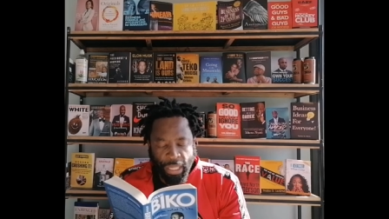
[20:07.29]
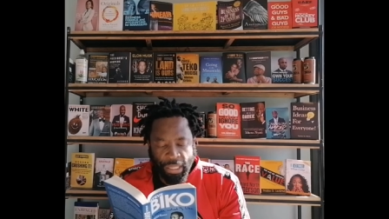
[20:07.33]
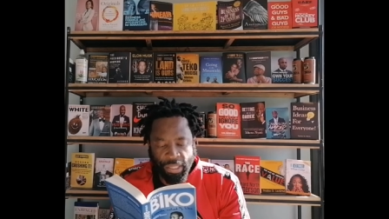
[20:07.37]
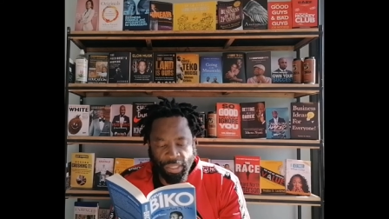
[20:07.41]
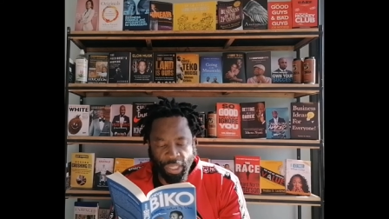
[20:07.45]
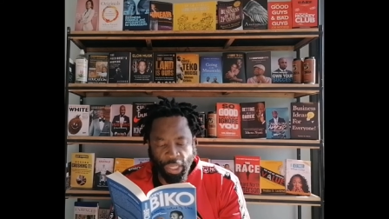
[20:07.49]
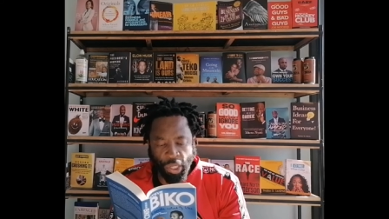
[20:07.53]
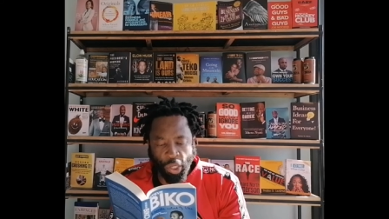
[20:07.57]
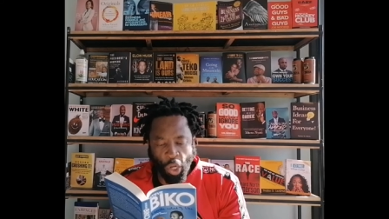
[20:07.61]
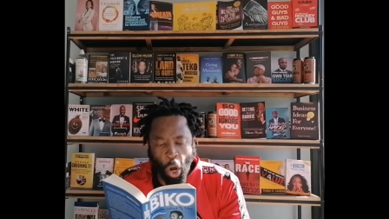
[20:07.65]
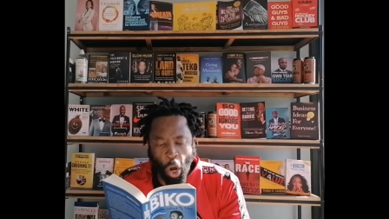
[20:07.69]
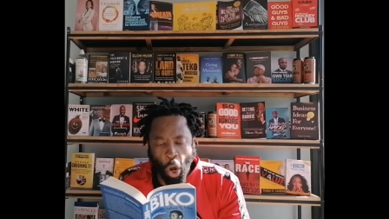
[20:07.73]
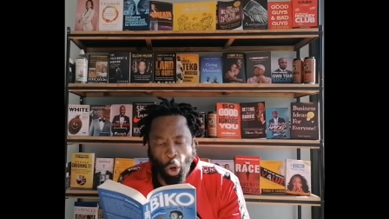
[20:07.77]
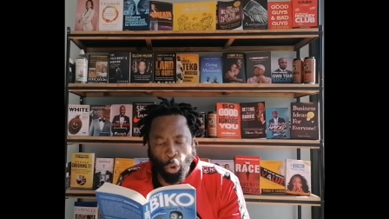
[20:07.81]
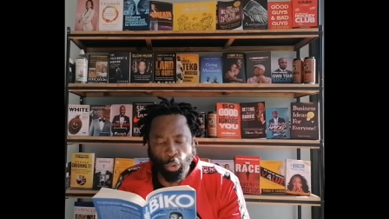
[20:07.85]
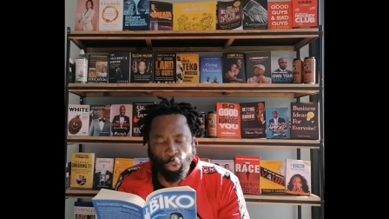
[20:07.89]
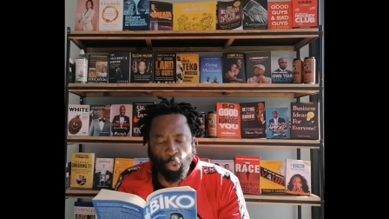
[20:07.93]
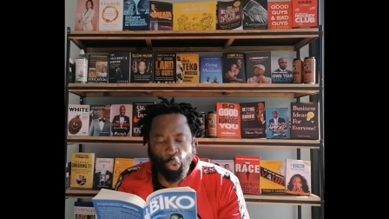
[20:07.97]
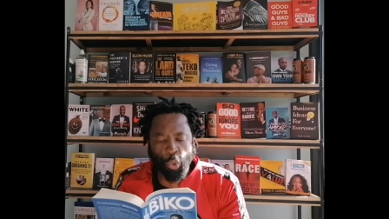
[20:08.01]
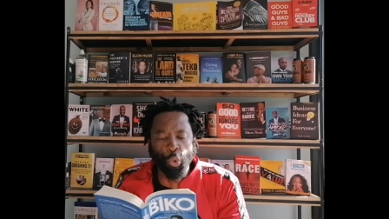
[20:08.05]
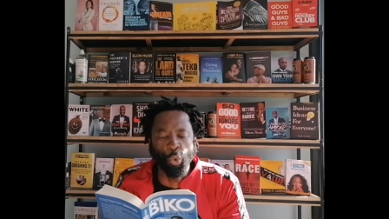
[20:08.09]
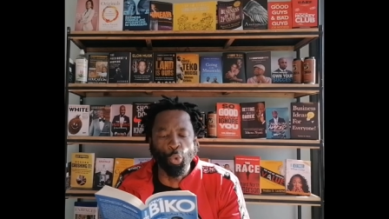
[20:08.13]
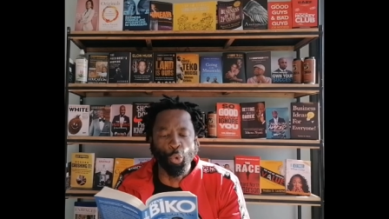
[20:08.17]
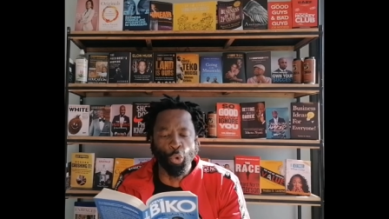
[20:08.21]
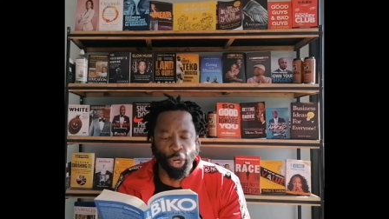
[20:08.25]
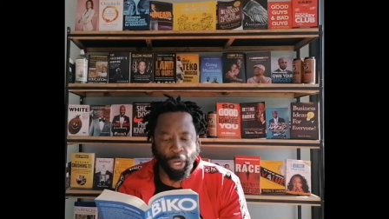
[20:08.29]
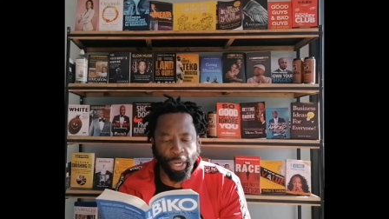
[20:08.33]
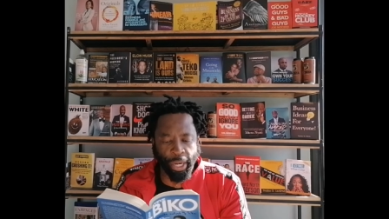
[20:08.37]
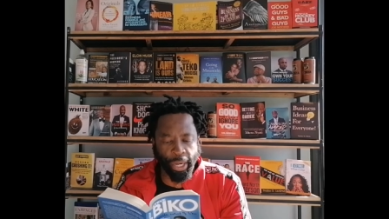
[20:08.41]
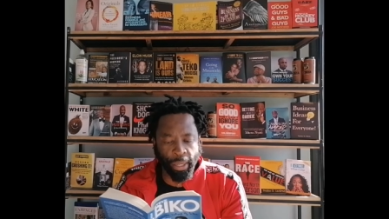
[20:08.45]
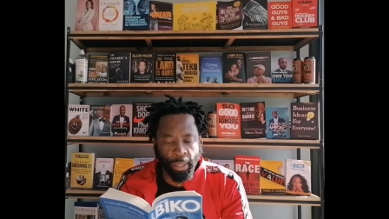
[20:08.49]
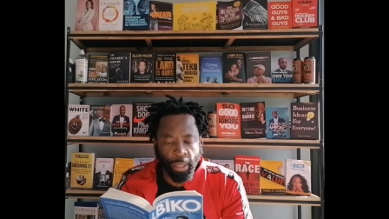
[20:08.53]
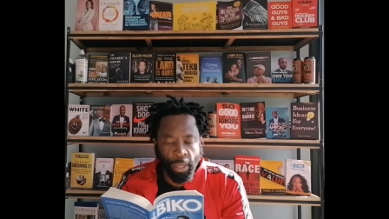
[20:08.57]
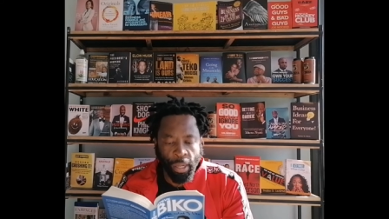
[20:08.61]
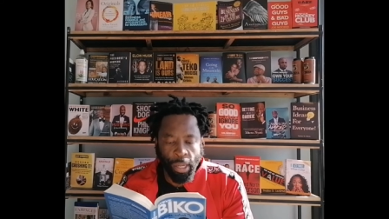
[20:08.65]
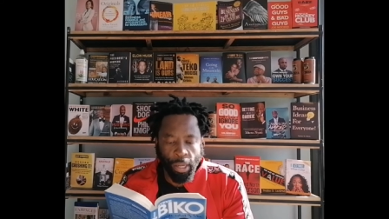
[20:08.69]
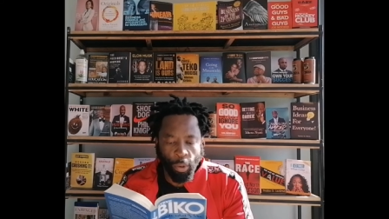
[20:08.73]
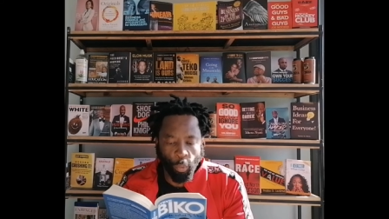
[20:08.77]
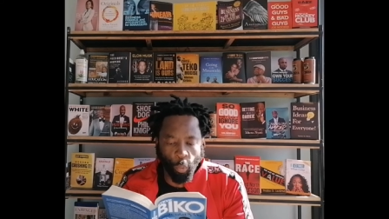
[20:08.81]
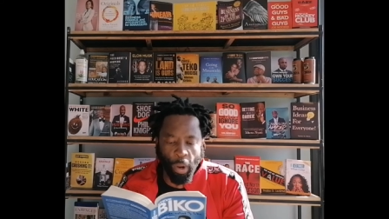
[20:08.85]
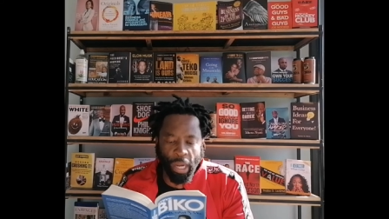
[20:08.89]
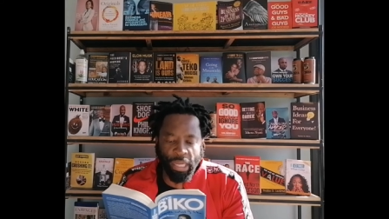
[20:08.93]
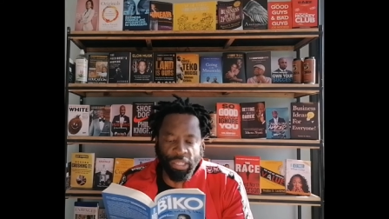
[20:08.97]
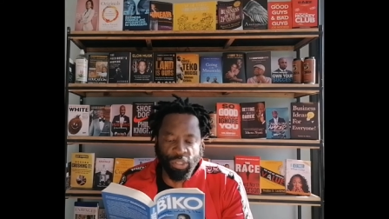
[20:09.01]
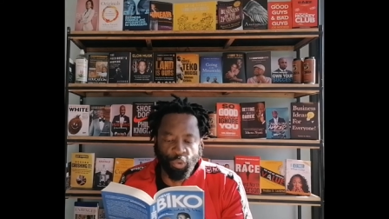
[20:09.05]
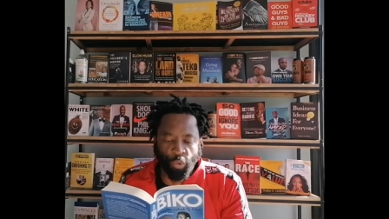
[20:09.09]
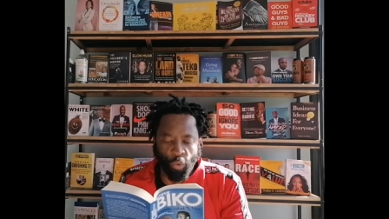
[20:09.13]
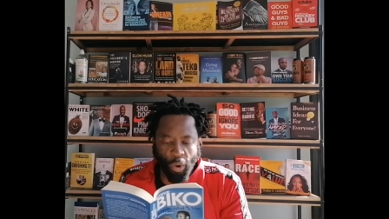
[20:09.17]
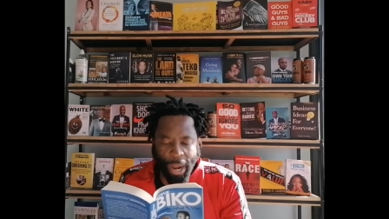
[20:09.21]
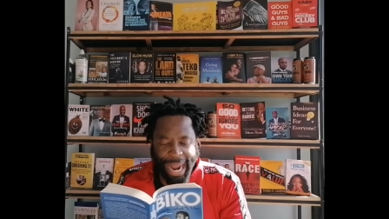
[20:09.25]
Sekou Toure
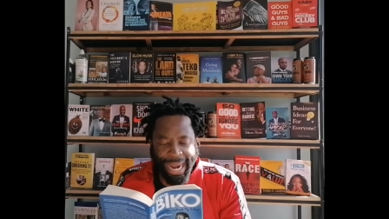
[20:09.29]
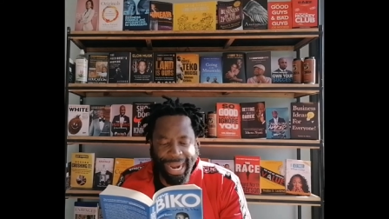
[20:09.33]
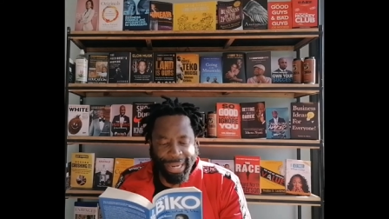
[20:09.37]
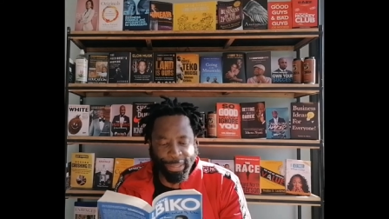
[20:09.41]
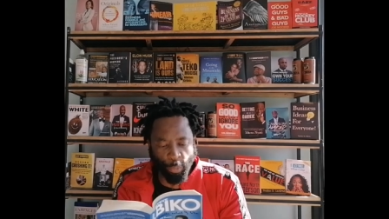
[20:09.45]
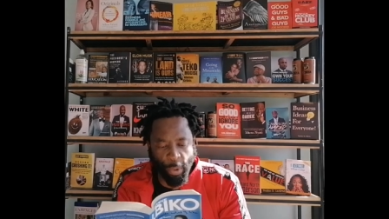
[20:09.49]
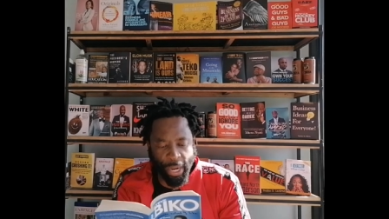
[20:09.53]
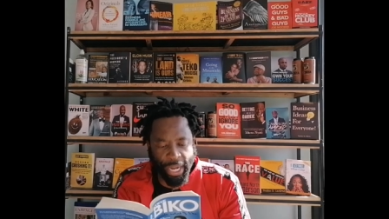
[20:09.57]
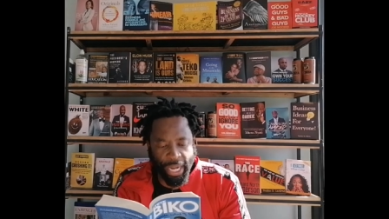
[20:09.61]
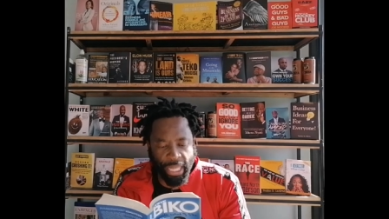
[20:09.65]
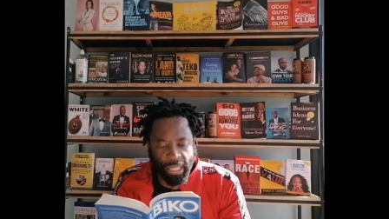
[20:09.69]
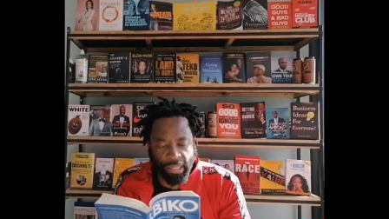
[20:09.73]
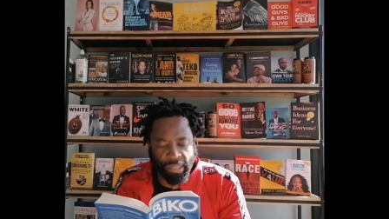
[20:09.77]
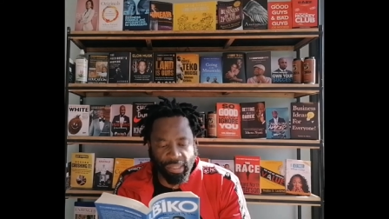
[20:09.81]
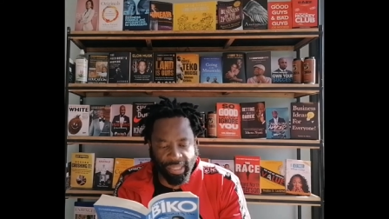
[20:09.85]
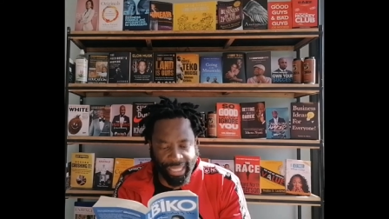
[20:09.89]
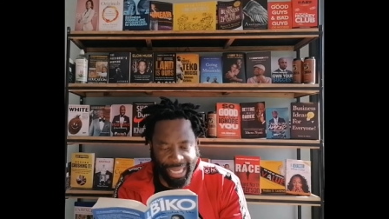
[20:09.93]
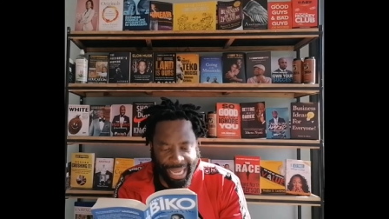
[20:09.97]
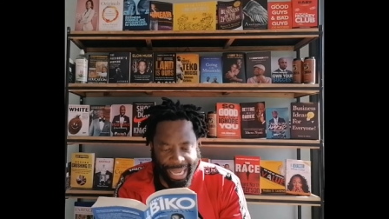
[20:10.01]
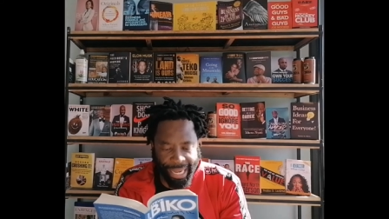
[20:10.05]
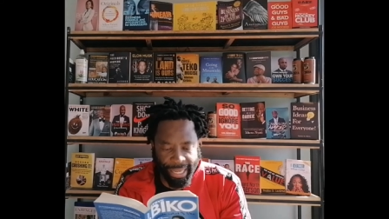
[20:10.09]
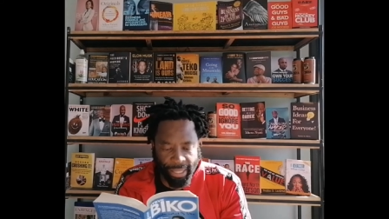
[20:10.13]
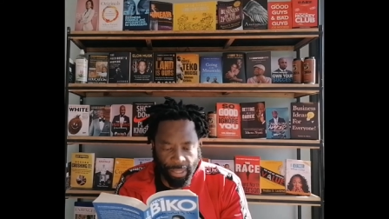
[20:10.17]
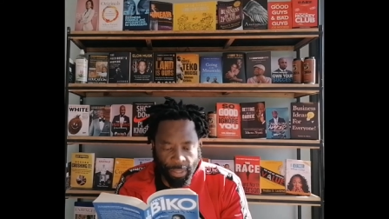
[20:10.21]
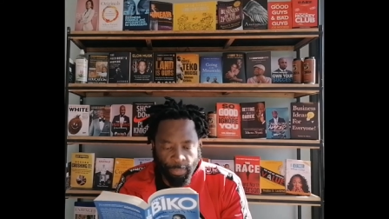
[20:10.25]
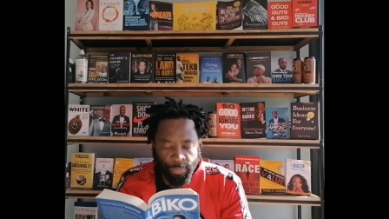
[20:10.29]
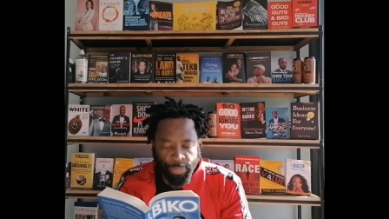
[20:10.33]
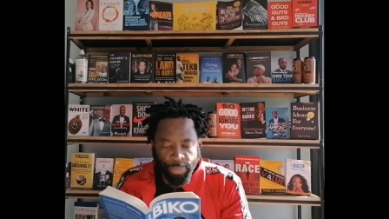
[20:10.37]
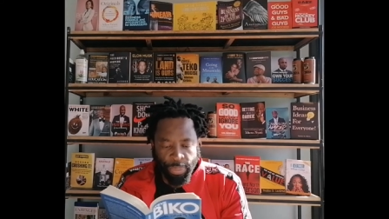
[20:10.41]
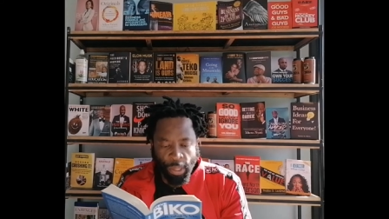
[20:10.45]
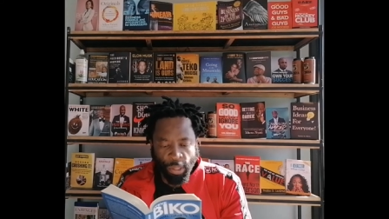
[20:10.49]
was right when he said,